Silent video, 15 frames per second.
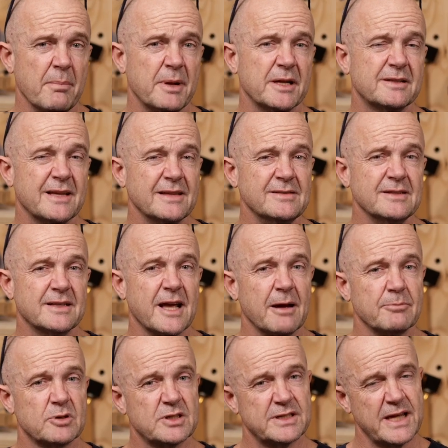but it doesn't
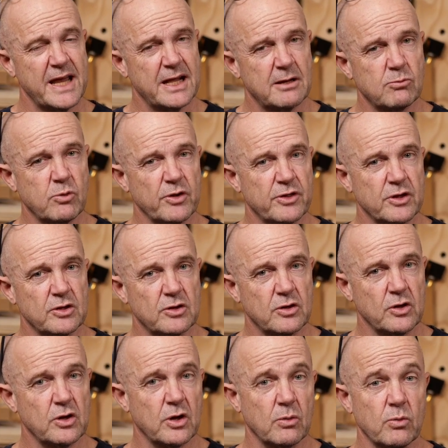come standard with this
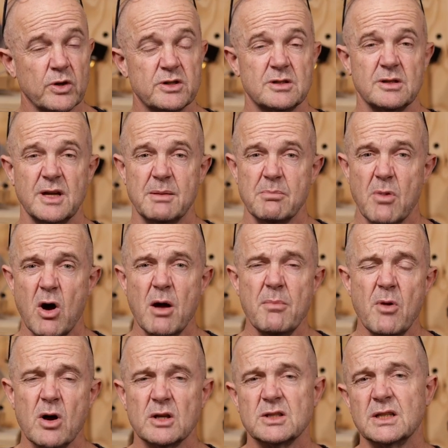unit, which in my
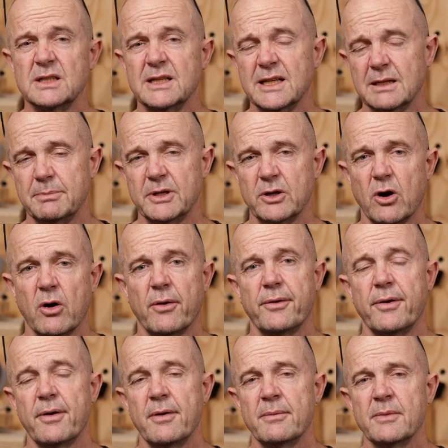mind's a little bit
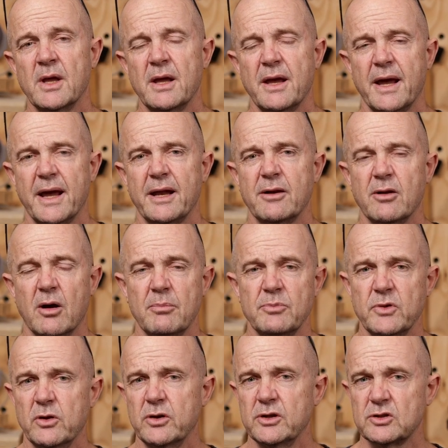odd. And
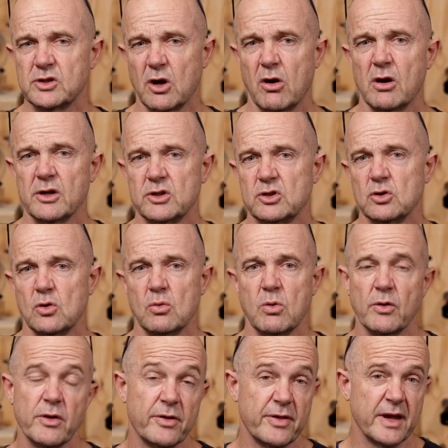I'm not entirely sure
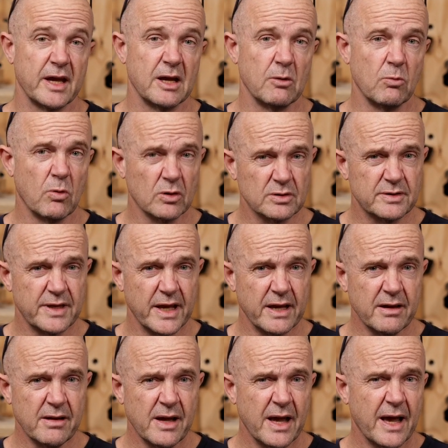what the thinking was
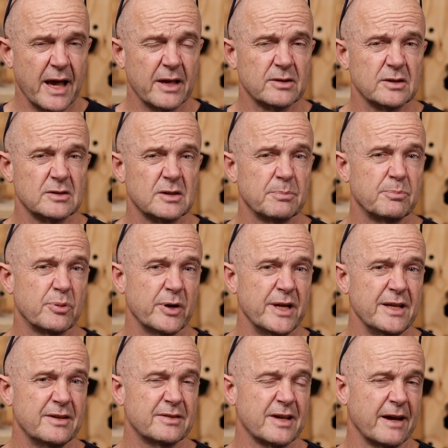there, as it's
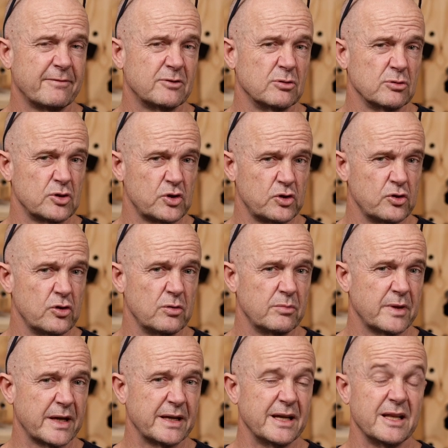pretty safe to
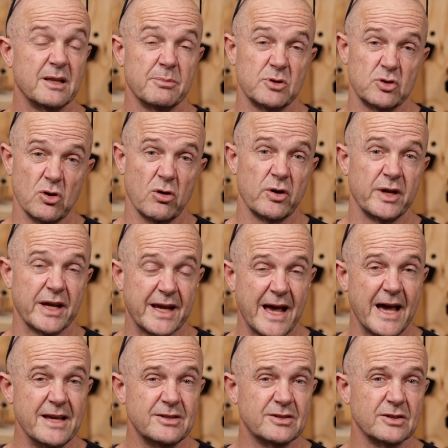assume that in the majority of
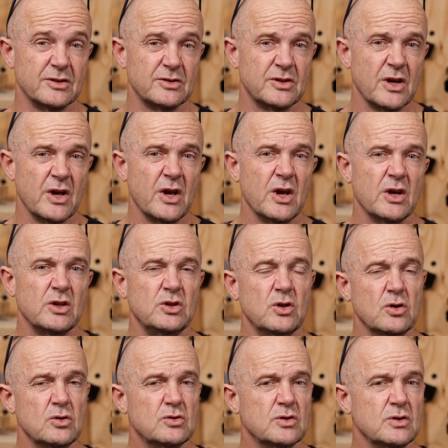cases,
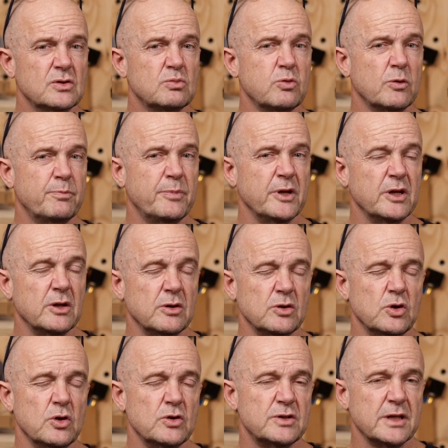users would be
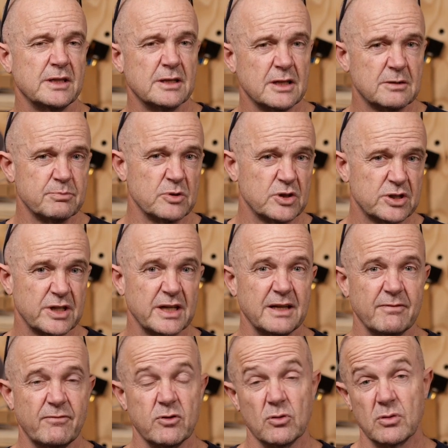using this
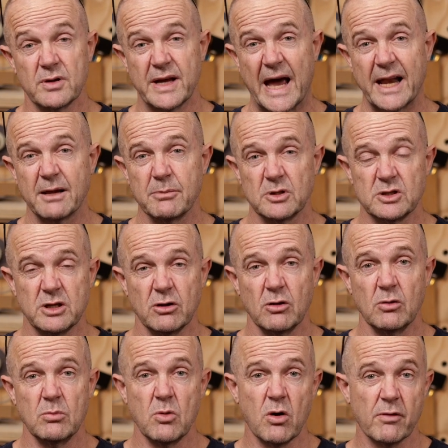machine for cutting
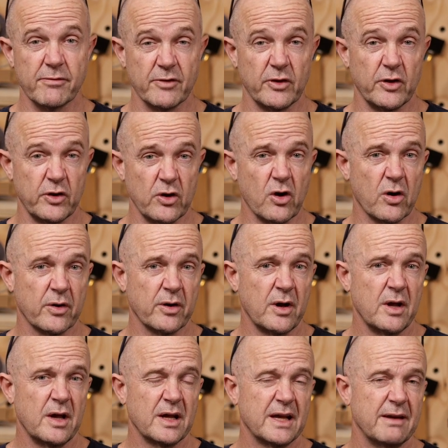material more often than not,
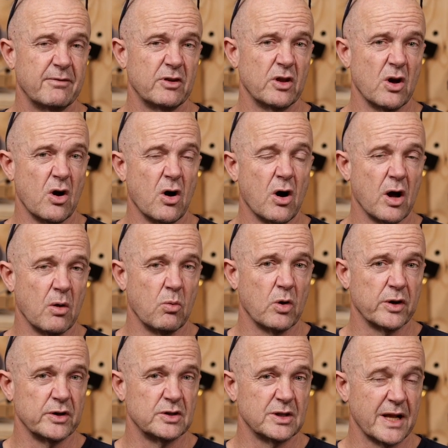given the higher
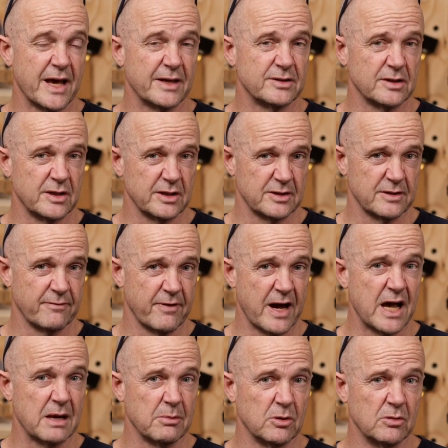wattage laser that's
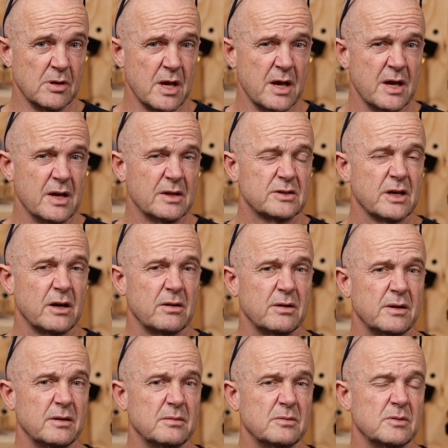available. So
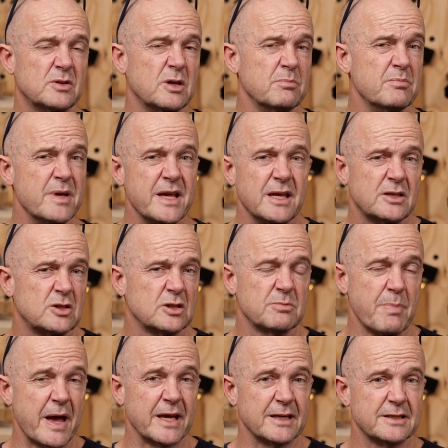to me, it just
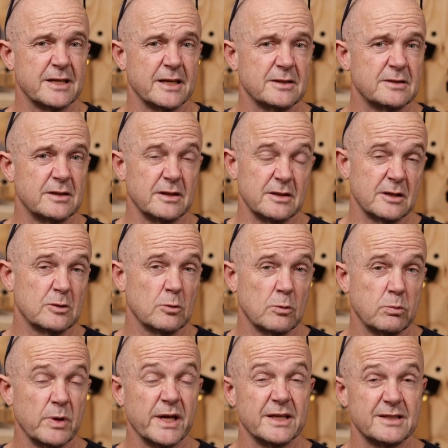makes sense that this
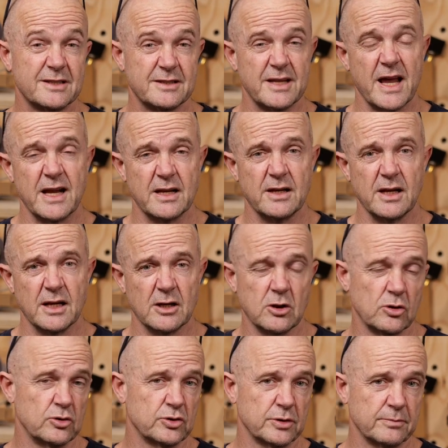would be a standard
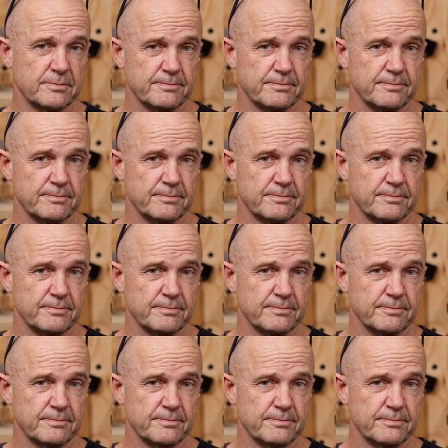inclusion.